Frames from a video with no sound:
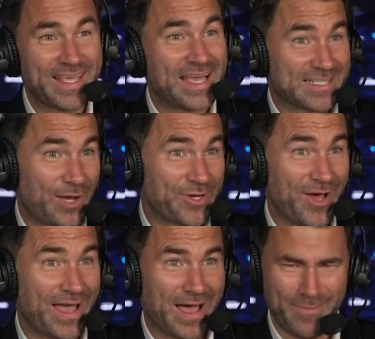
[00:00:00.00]
Yeah, so would
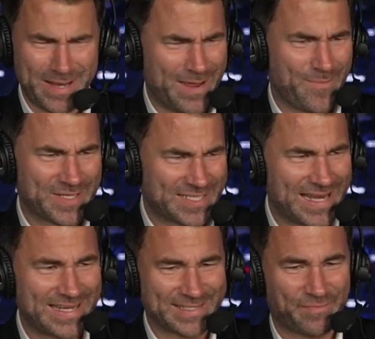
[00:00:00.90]
I.
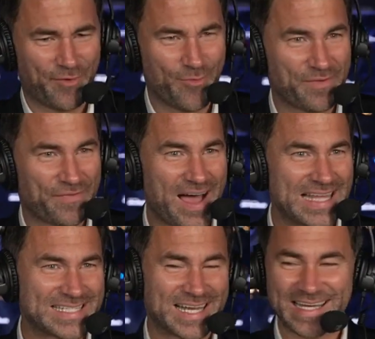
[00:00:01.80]
1,000,000%. He's a former
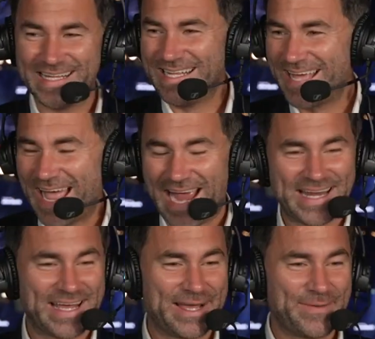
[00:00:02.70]
fighter.
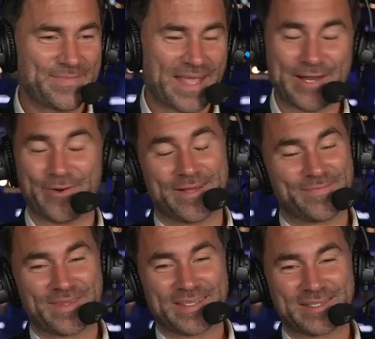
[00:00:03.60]
And anyway,
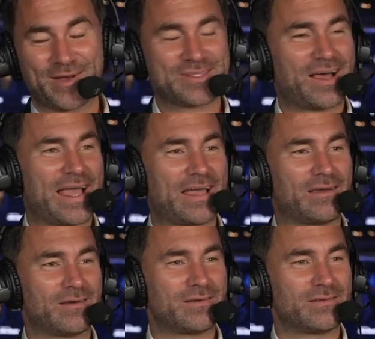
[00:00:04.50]
so
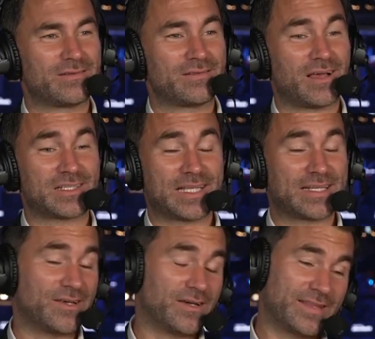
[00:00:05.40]
I
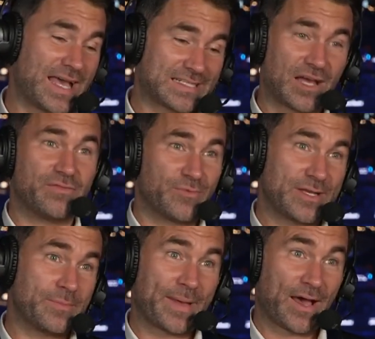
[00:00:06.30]
said, look, that's over. We
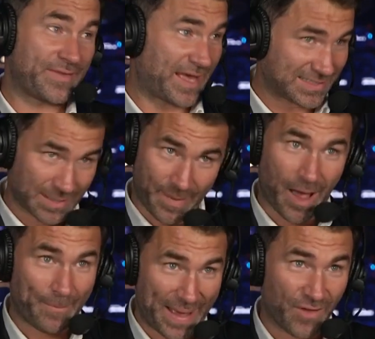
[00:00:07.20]
didn't bet on that. I said,
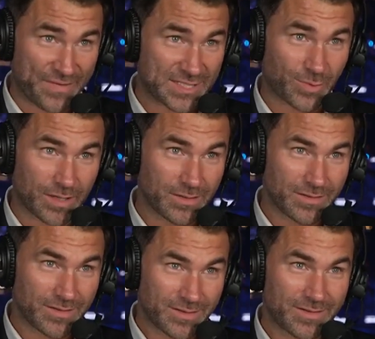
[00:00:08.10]
but I'll bet on this one.
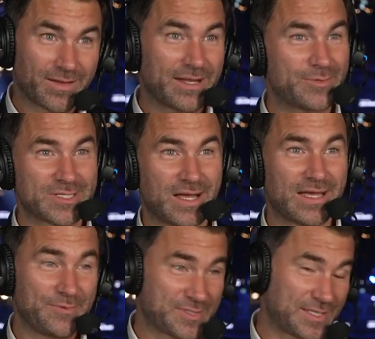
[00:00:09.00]
And he was
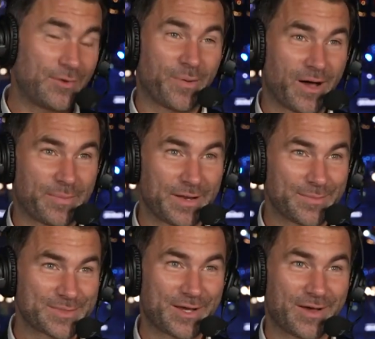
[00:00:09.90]
like, he was still piping
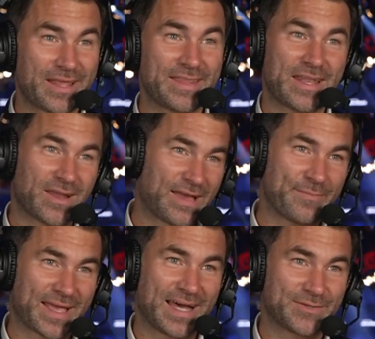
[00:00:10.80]
up. So in the end, I gave
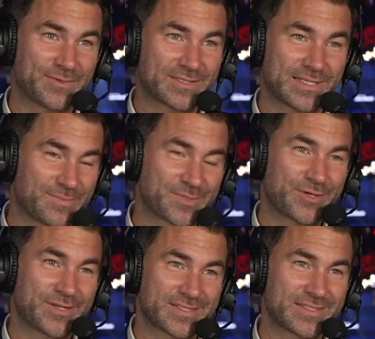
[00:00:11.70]
him a cuddle. I said, I'm
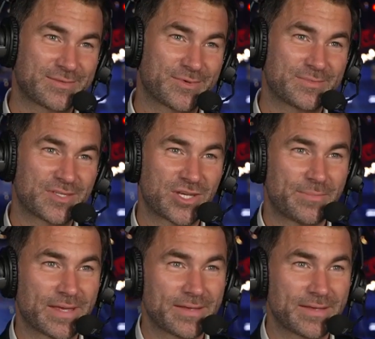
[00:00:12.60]
sorry, because I didn't want him to chin me.